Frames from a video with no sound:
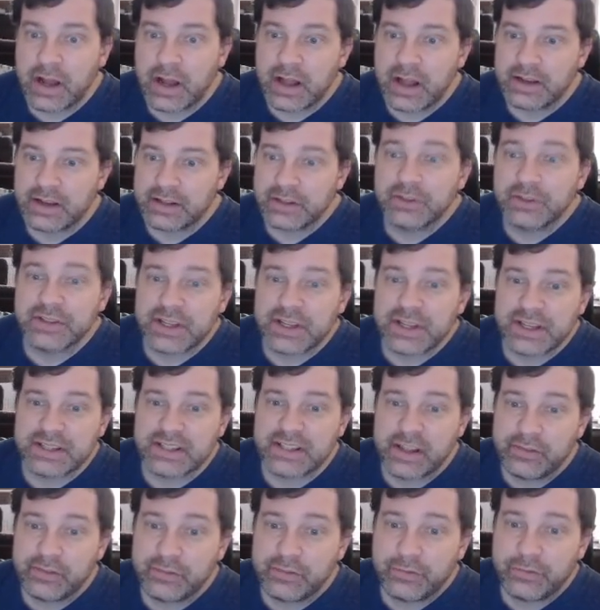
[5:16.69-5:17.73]
It looks like a
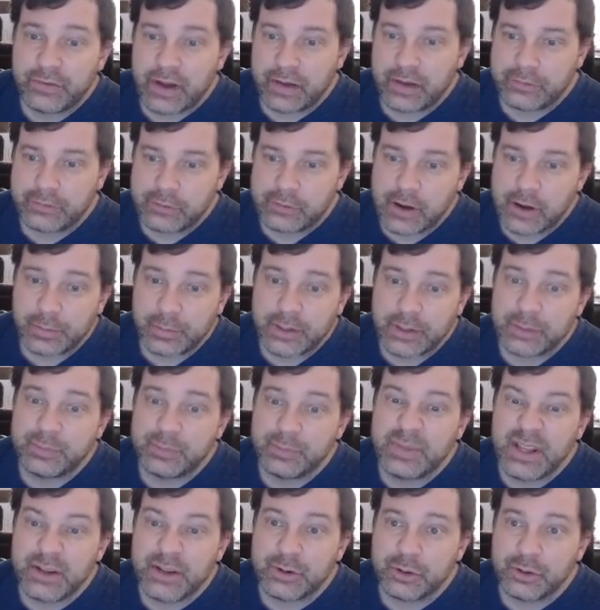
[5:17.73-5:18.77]
7/5 trampling
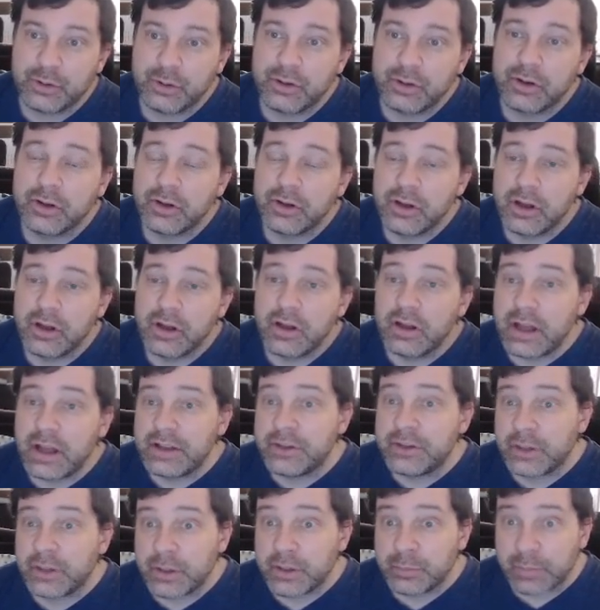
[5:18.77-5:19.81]
beater, and you
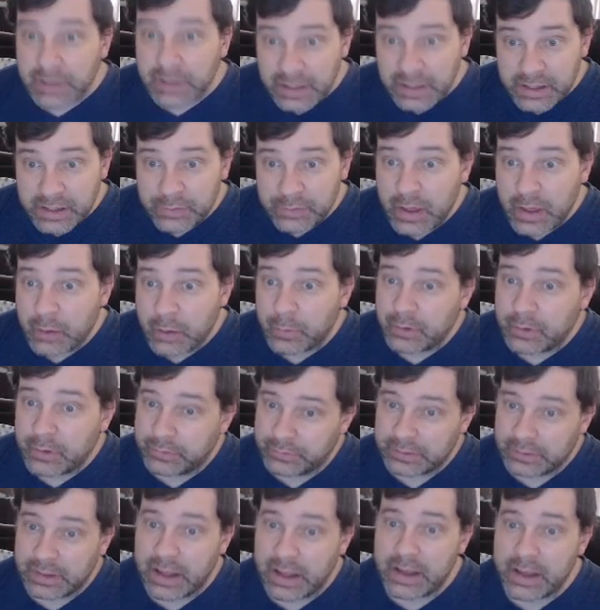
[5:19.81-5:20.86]
can play it that way if you
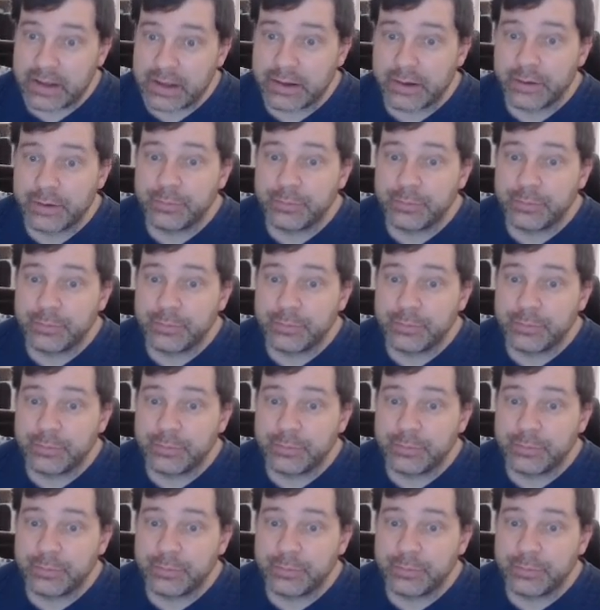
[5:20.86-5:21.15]
like.